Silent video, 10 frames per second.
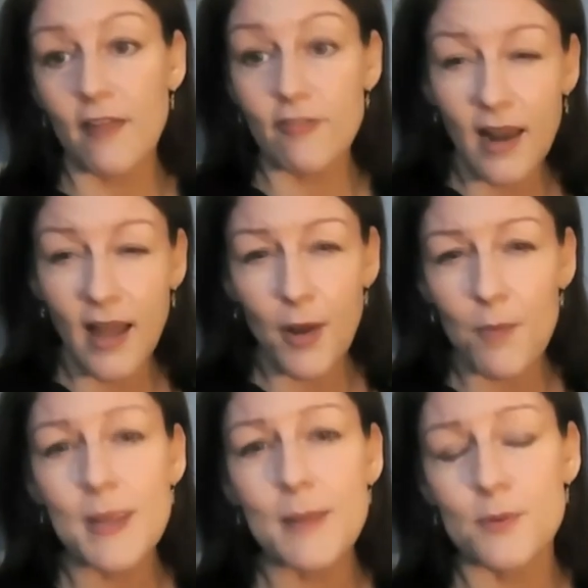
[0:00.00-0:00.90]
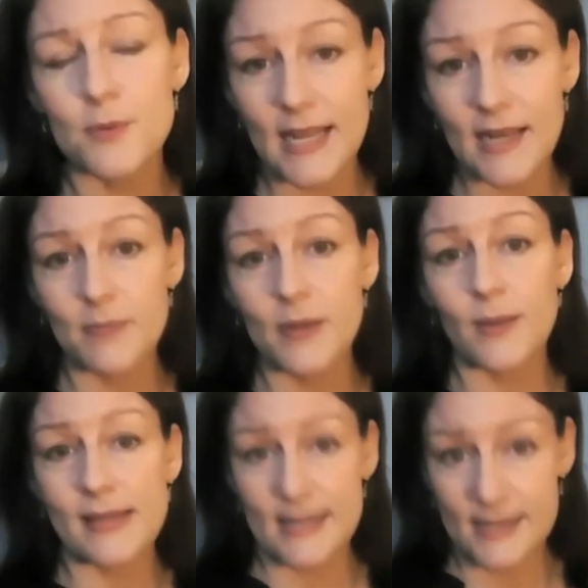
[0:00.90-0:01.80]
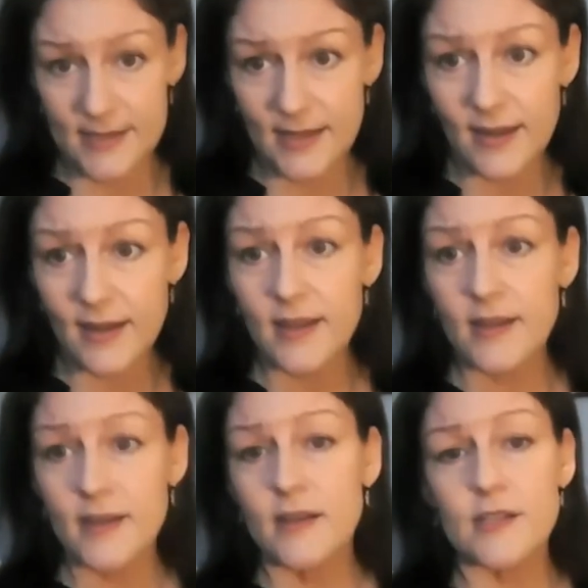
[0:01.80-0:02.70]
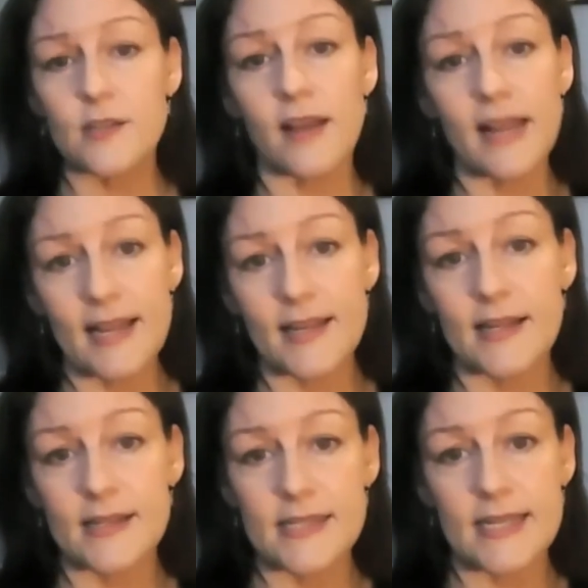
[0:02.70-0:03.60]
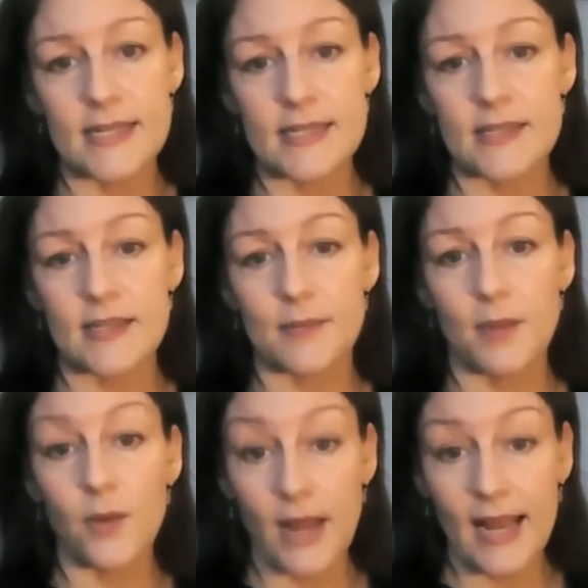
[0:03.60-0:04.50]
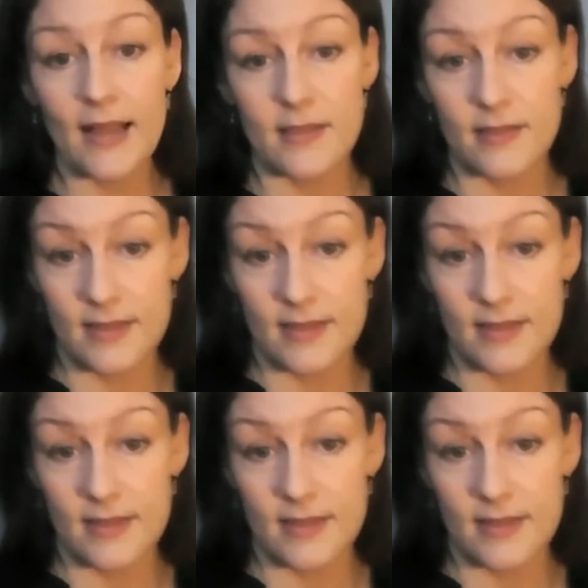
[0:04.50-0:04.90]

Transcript: I rely on people telling me when they're stuck so that I can then say to them, okay,